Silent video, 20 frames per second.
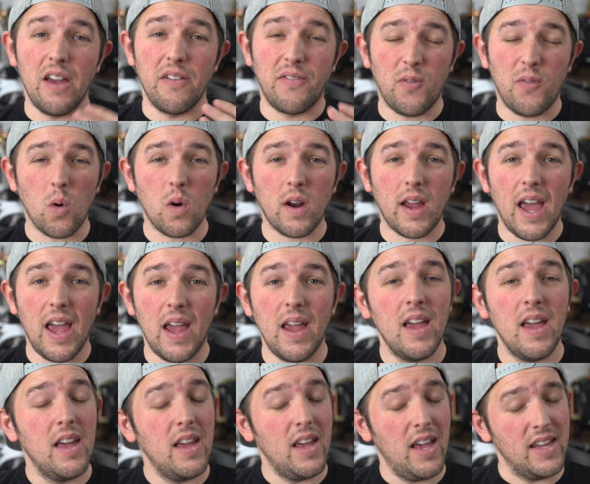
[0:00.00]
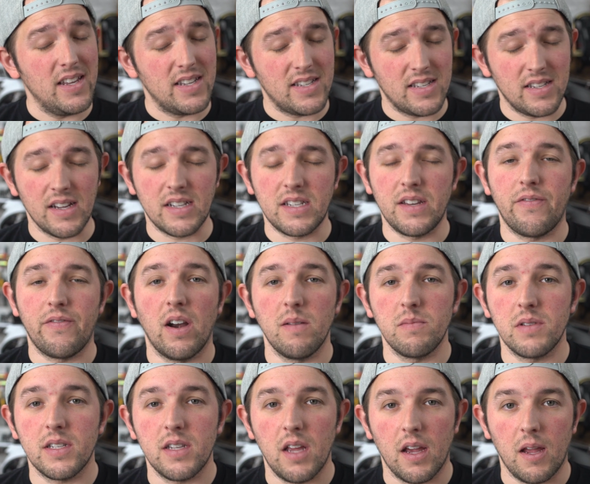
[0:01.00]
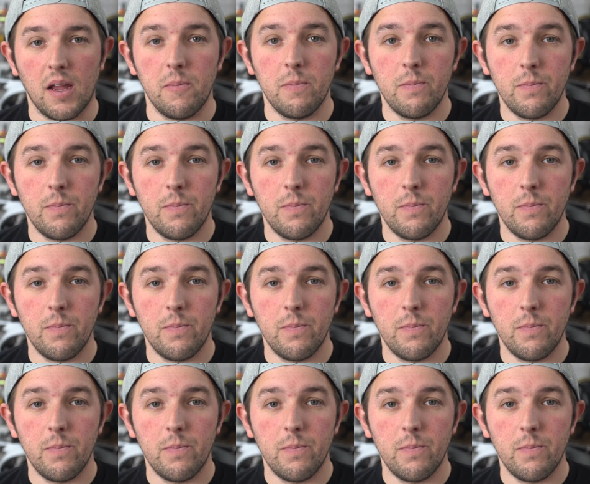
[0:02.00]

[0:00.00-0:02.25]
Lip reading: at 4K at 60 frames a second.